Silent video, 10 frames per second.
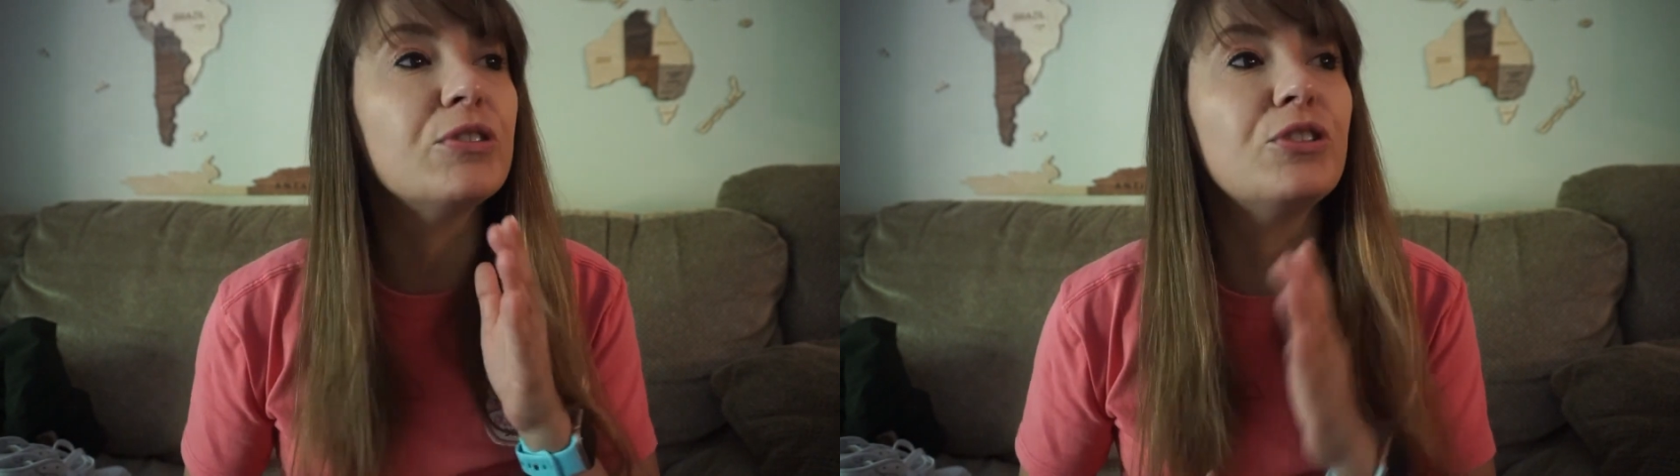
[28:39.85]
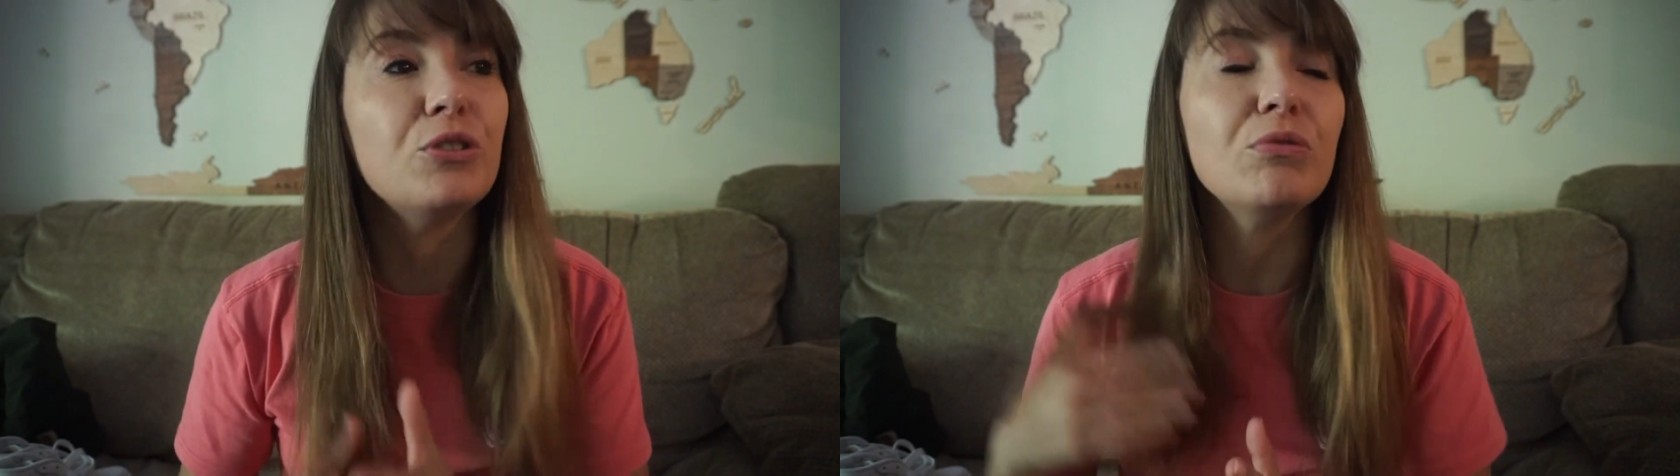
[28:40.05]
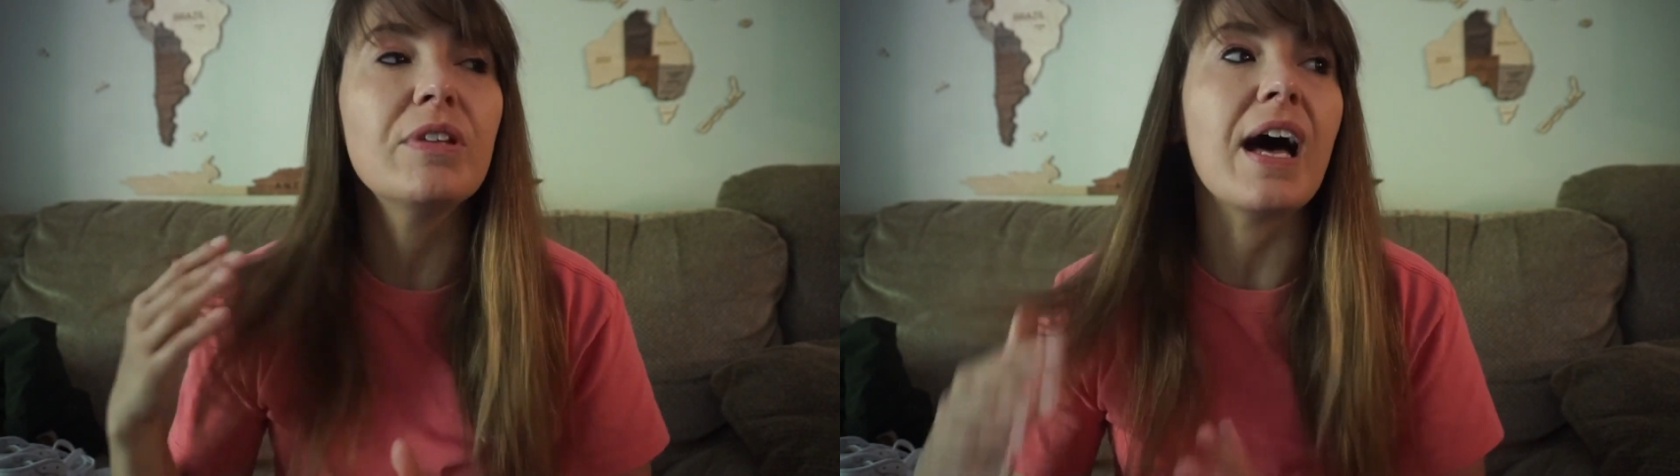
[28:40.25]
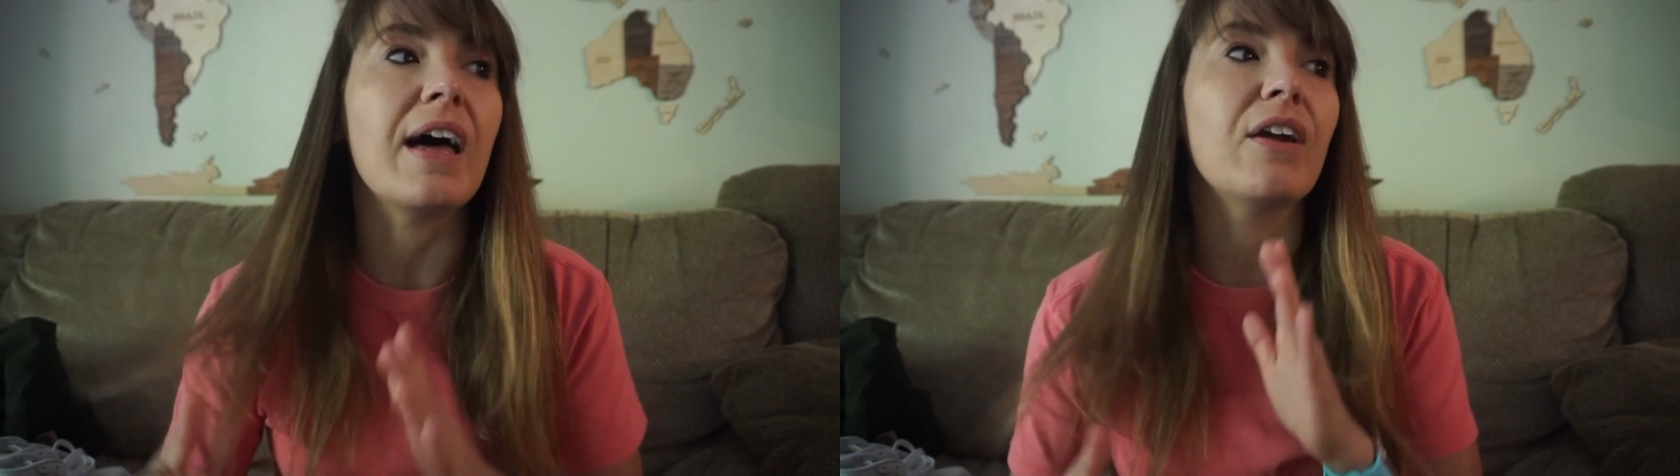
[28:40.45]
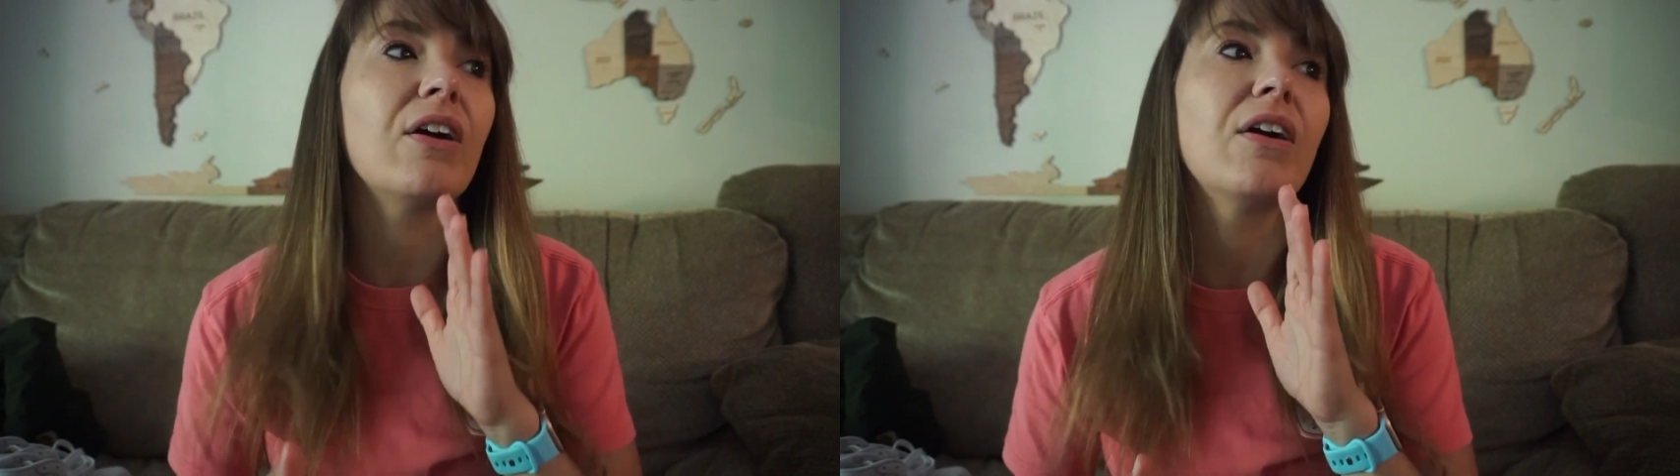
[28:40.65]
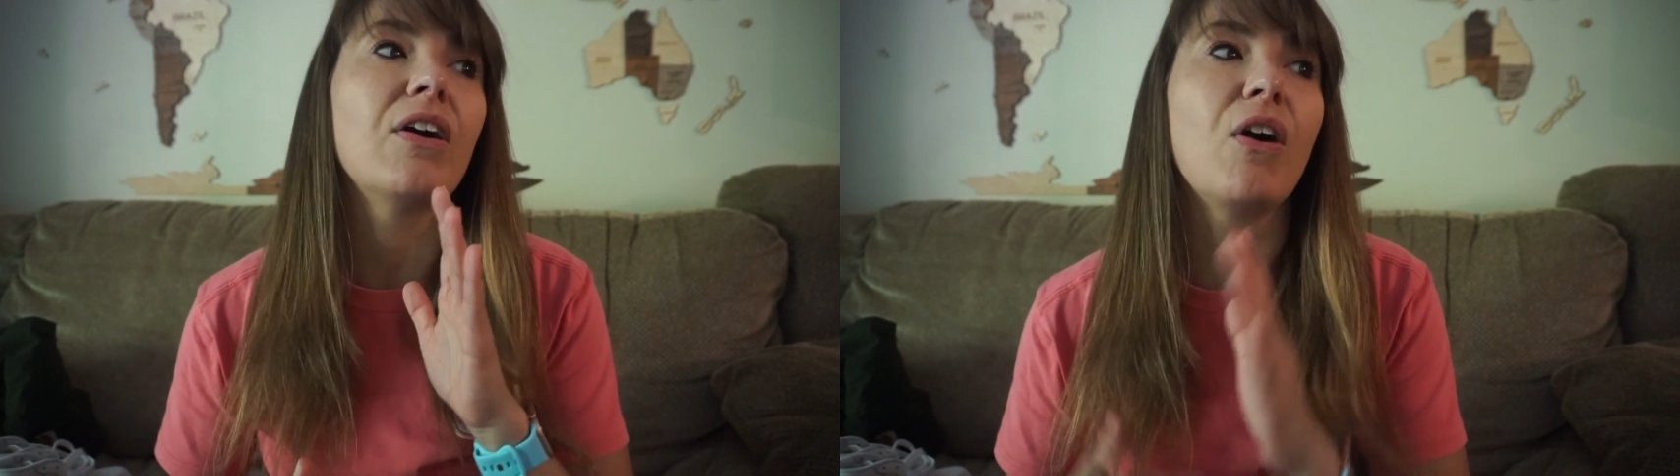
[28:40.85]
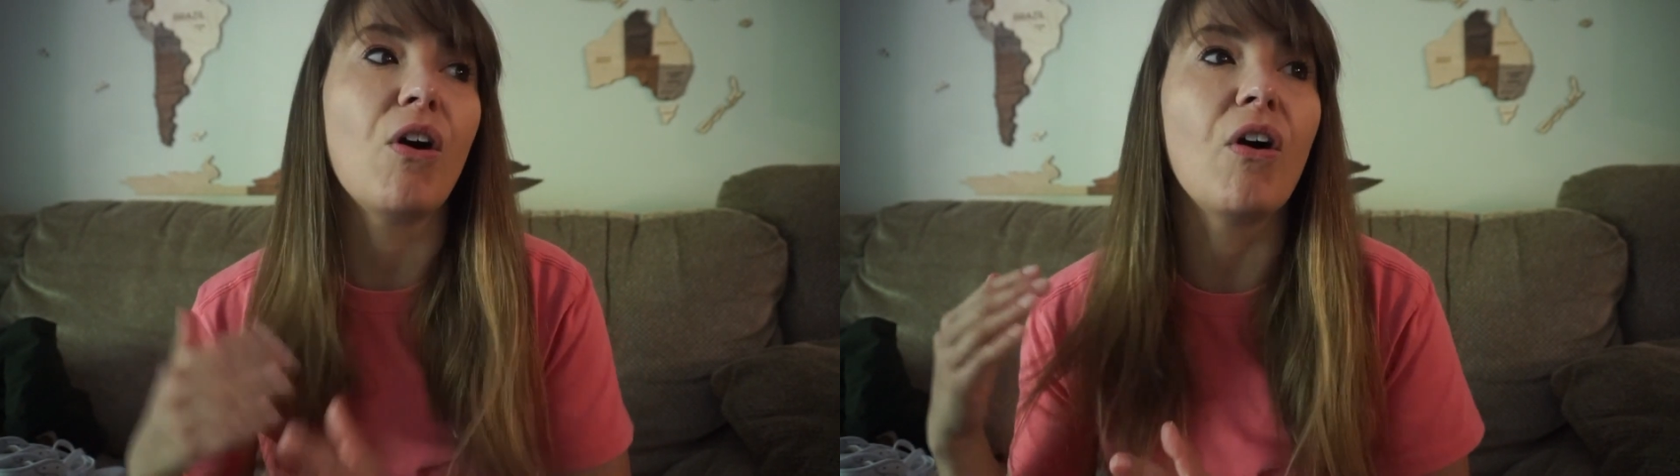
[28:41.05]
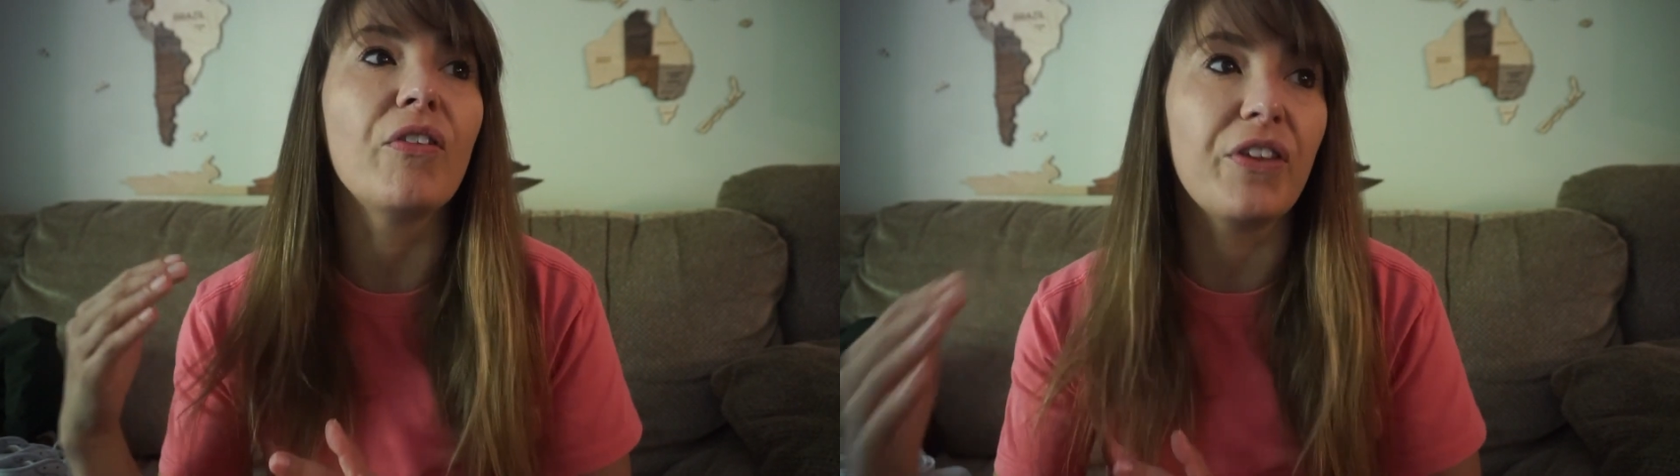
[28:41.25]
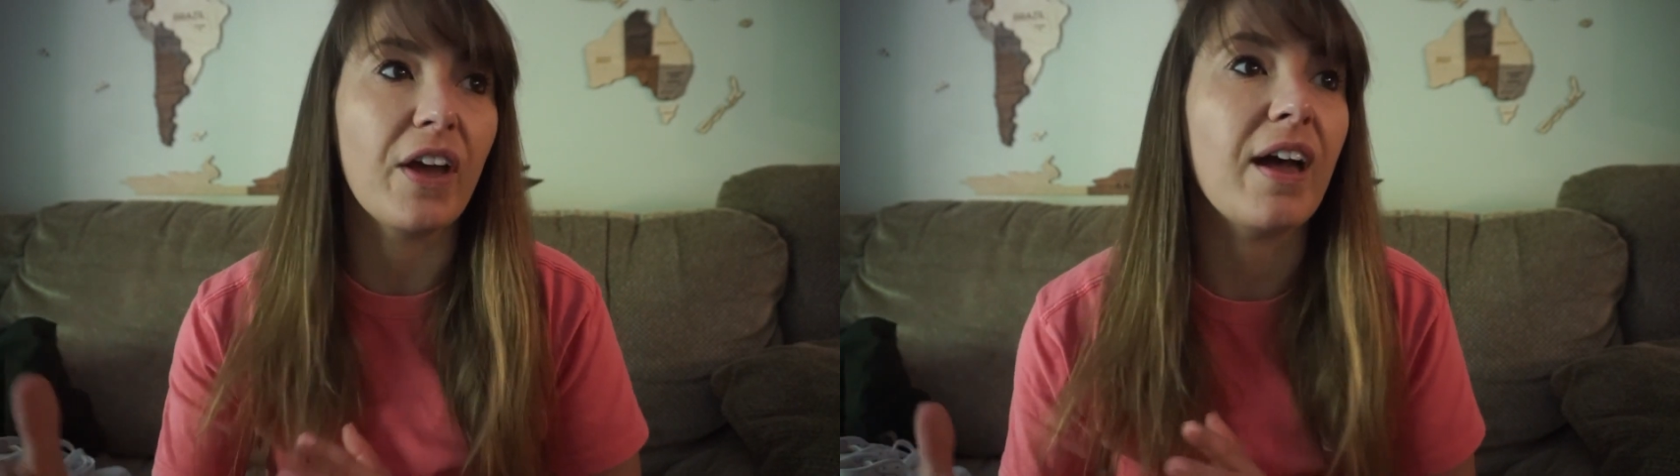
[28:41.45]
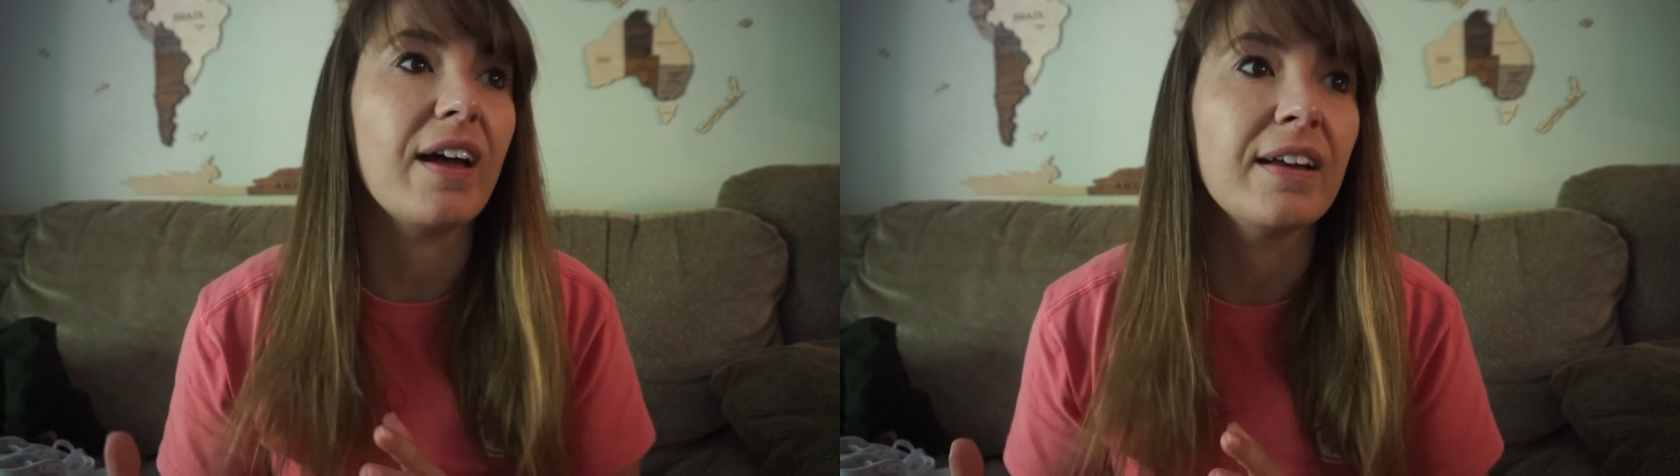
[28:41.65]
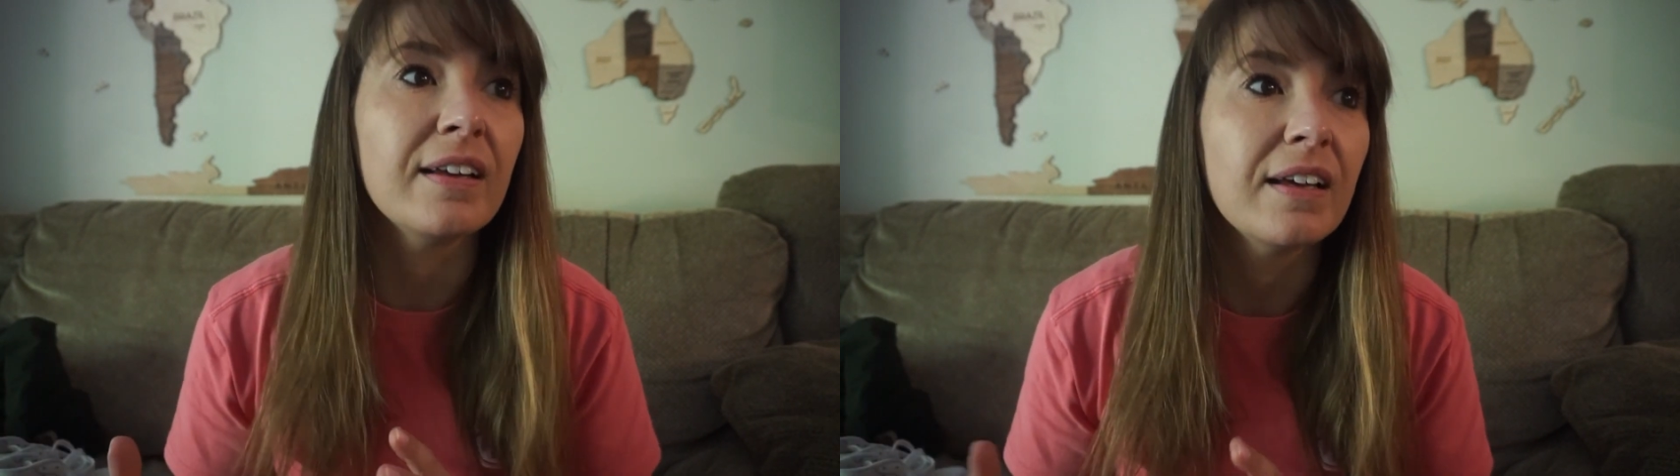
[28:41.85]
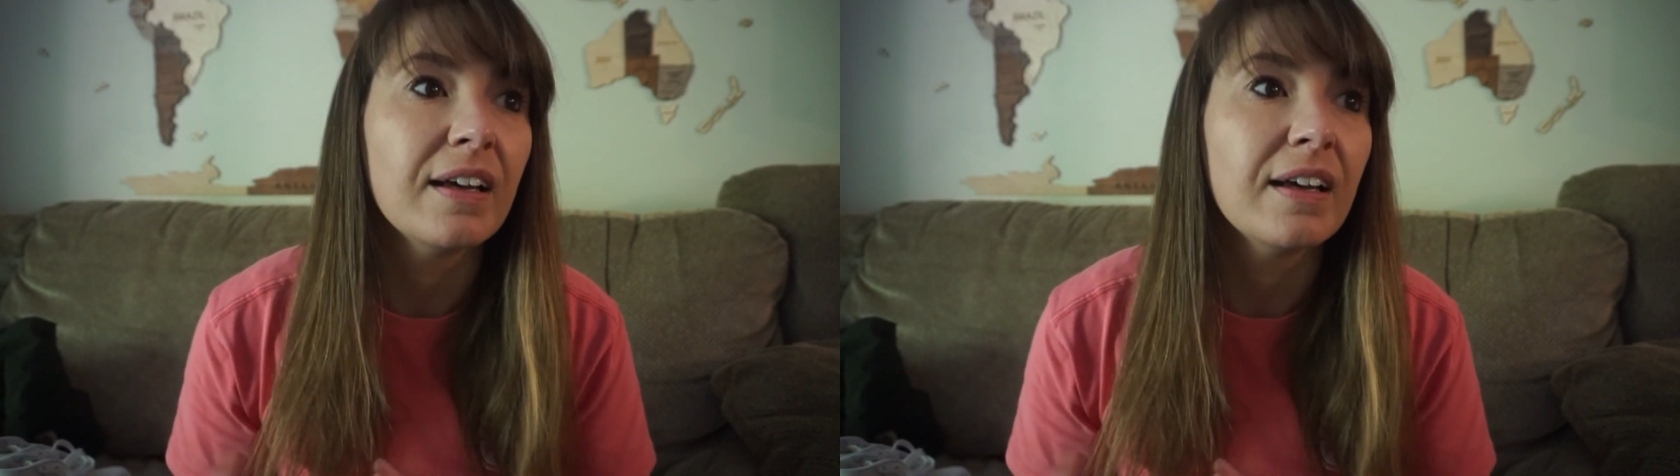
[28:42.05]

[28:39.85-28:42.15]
to do that all day